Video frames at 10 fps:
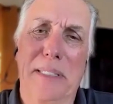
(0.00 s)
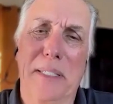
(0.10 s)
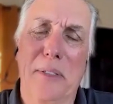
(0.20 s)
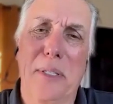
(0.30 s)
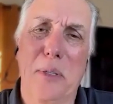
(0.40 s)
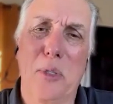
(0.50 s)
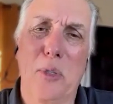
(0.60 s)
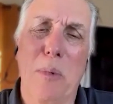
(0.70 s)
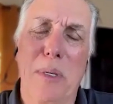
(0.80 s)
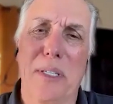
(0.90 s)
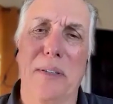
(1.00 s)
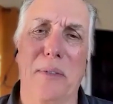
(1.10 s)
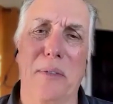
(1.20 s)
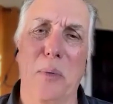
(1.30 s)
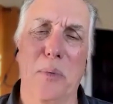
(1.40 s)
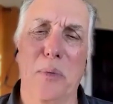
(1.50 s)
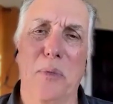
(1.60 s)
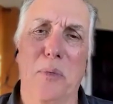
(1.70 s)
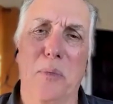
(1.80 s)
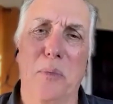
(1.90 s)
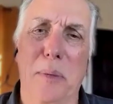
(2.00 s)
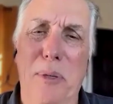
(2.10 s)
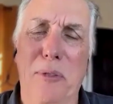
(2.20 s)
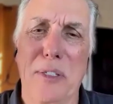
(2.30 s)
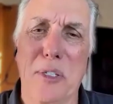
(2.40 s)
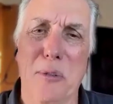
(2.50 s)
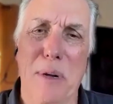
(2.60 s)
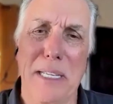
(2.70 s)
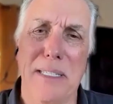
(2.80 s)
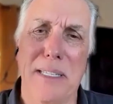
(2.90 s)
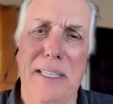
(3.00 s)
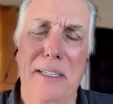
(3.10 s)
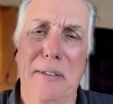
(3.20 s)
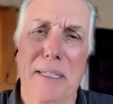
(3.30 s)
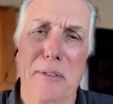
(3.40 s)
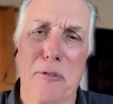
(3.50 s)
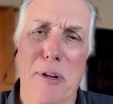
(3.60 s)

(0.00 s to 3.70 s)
there's so much of the sort of professional wrestling around